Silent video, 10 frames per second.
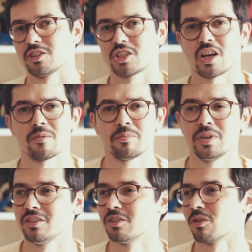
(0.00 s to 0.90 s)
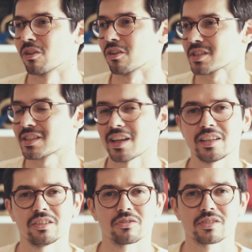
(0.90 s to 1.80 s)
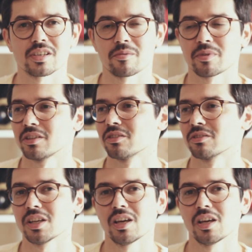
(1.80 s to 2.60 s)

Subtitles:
jumping or sliding on something,